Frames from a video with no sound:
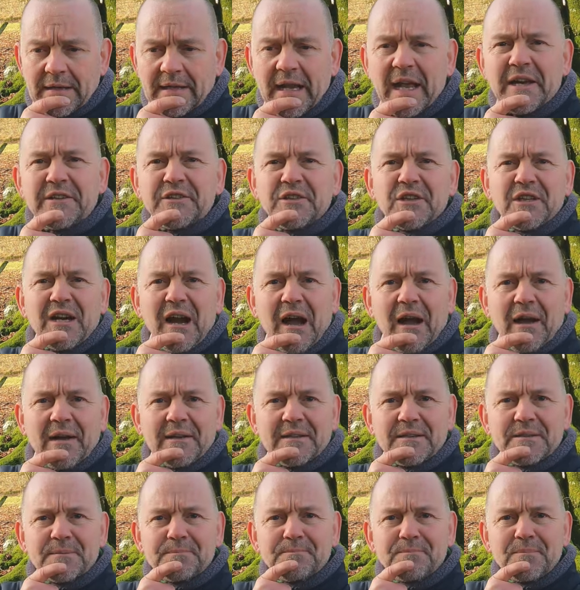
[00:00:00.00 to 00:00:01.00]
nature
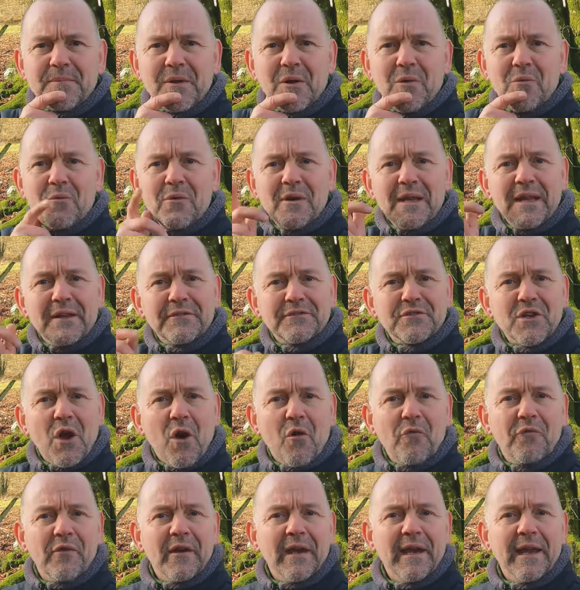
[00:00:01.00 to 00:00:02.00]
guide who lives
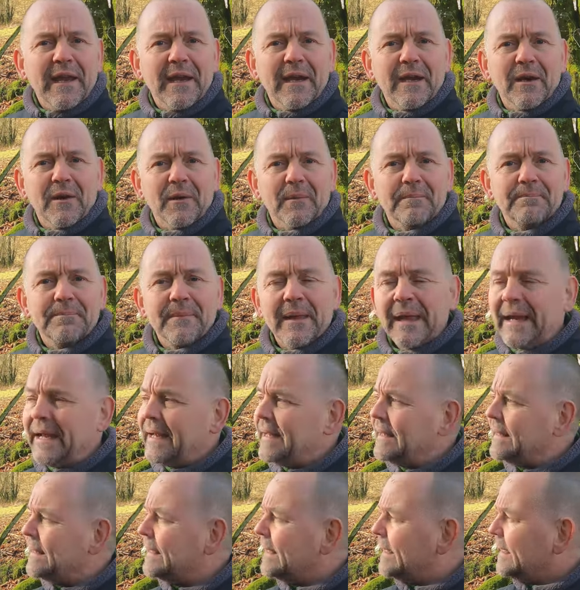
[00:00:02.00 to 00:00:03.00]
over here
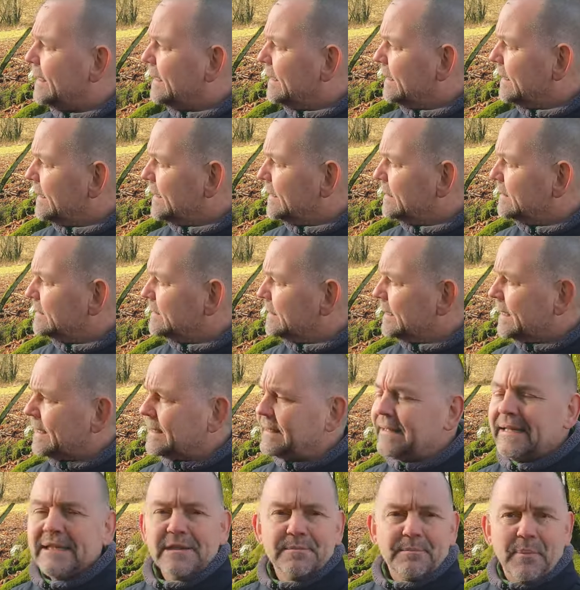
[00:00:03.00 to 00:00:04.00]
in
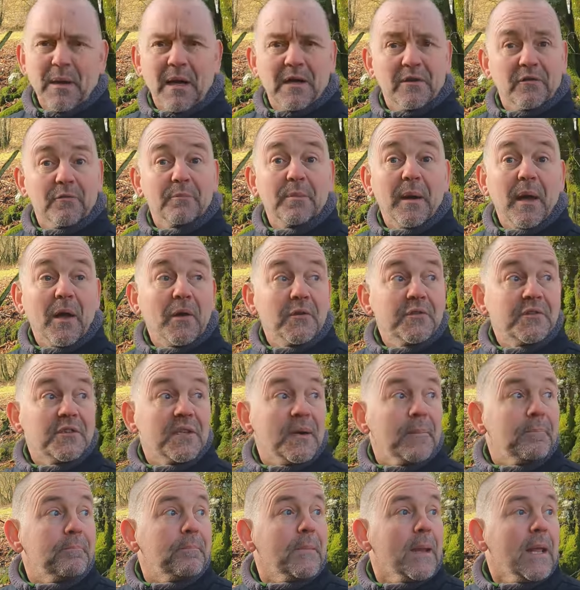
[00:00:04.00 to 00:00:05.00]
this part of
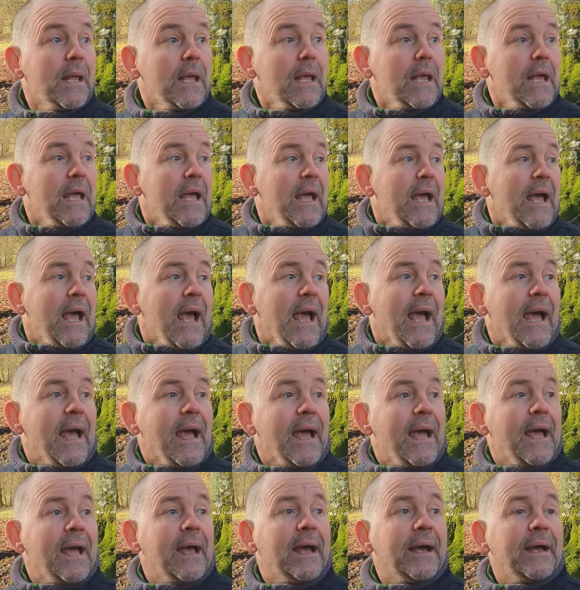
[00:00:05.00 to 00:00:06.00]
Belgium,
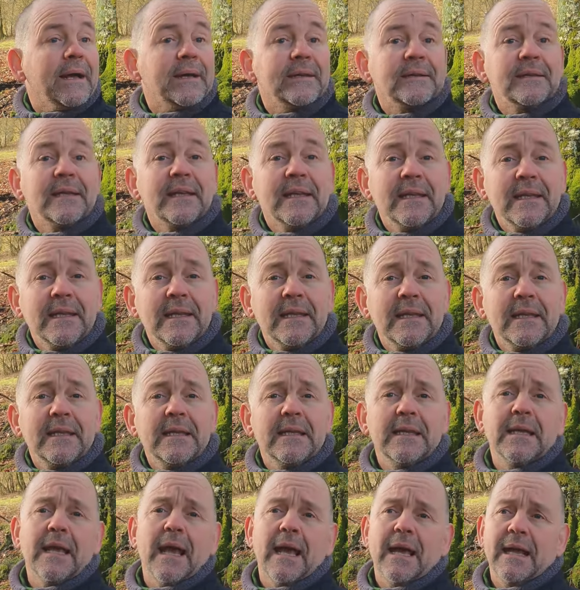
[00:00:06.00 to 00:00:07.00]
and
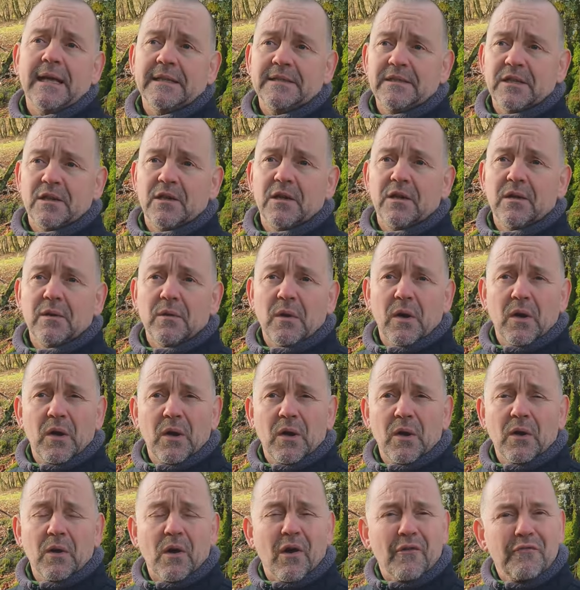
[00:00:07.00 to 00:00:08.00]
he has
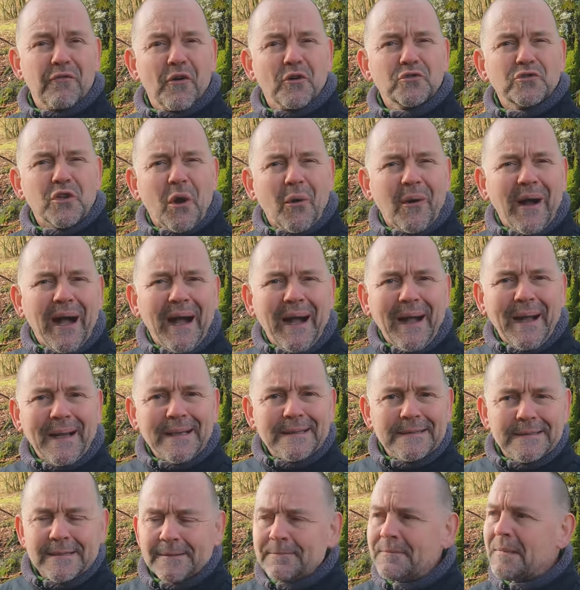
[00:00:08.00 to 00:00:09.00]
a photo
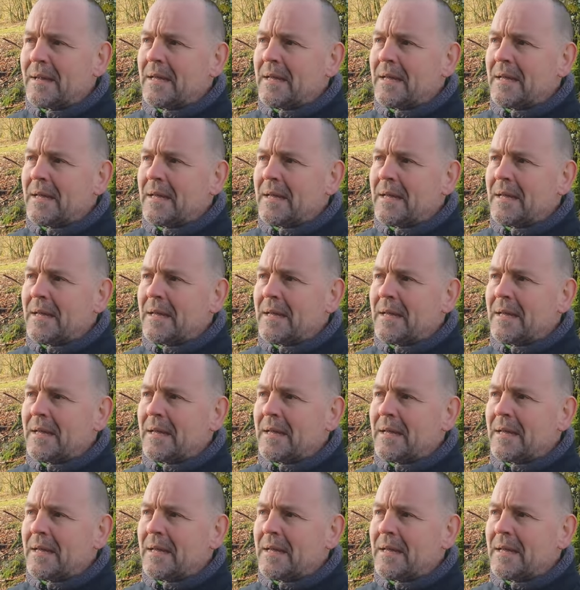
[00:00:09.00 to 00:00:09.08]
hide